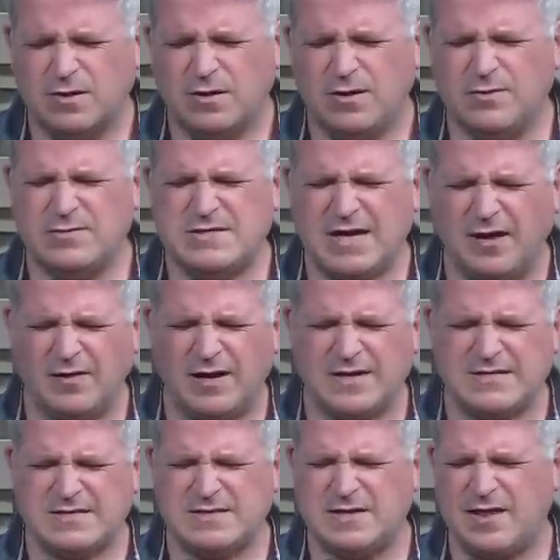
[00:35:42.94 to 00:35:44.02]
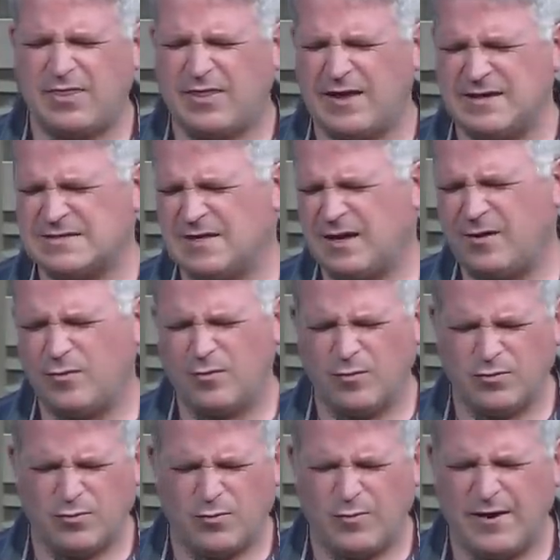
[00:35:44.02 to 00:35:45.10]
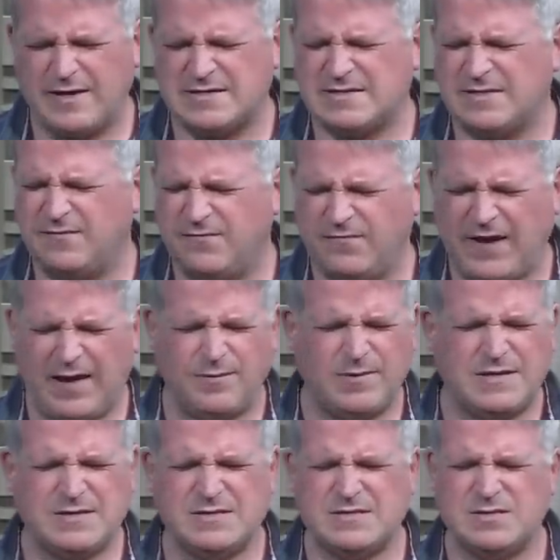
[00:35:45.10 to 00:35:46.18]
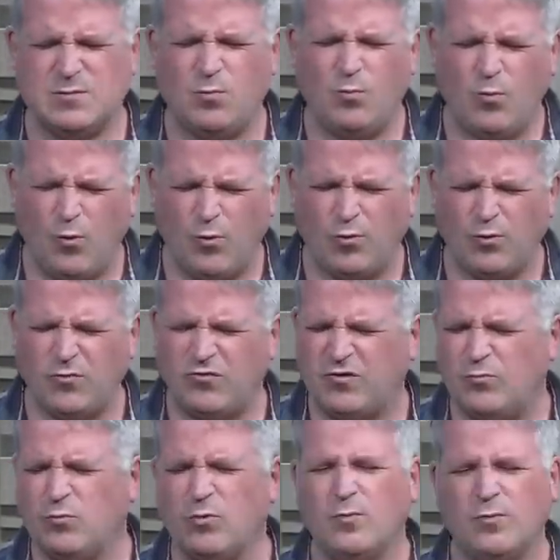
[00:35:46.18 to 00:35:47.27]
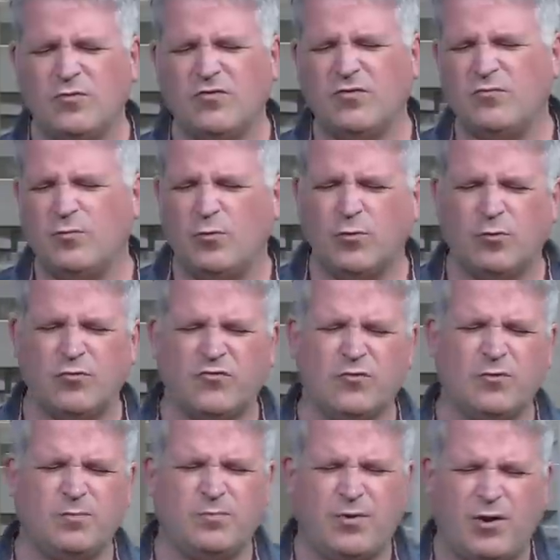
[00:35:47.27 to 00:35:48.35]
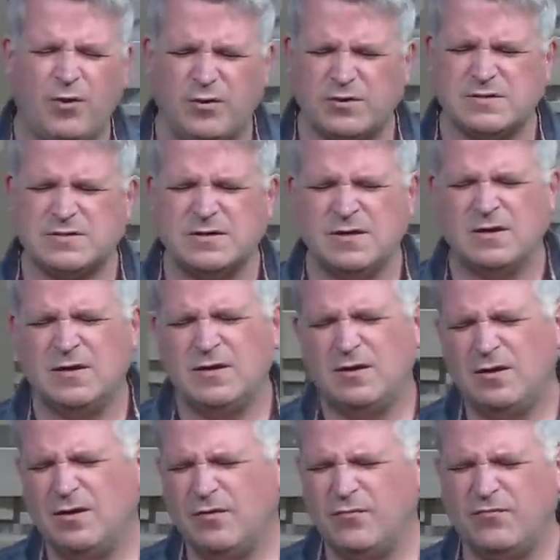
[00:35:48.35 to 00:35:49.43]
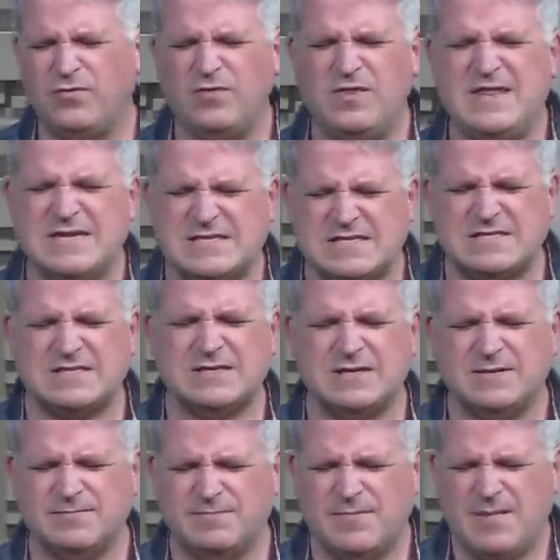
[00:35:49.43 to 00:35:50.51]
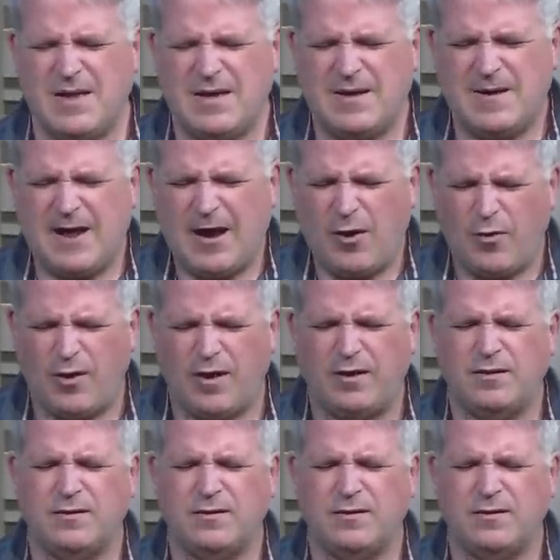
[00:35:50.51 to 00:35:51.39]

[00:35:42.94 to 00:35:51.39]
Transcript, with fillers: You tell us that things like earthquakes and famines and wars and rumors of wars are a part of this era.